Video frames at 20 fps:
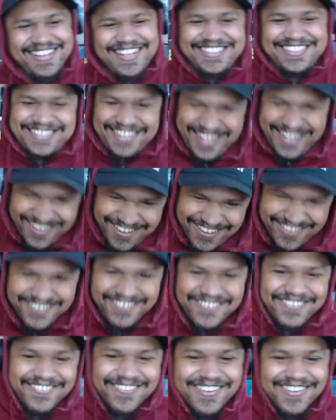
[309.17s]
Let's
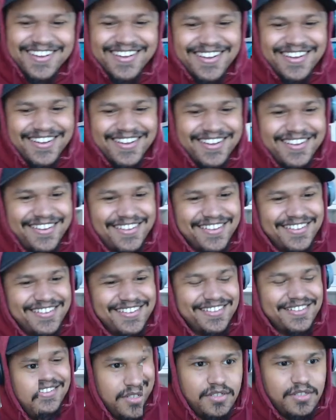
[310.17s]
go!
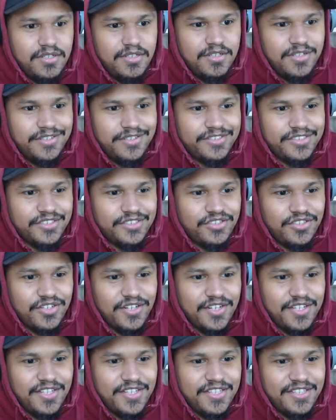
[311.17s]
Of the
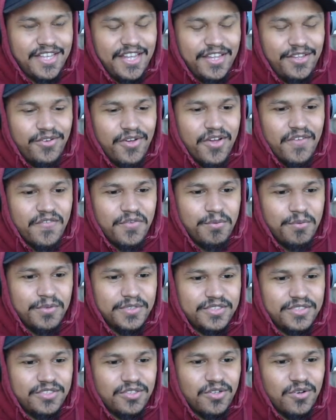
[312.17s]
trailer. Thank you
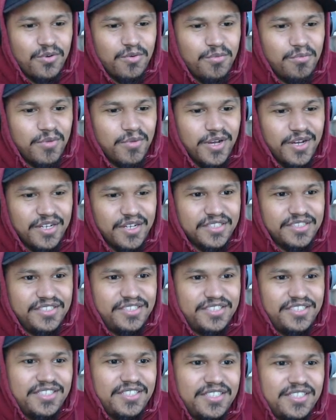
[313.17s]
everyone so
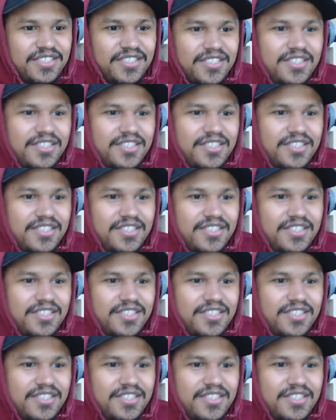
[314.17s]
much.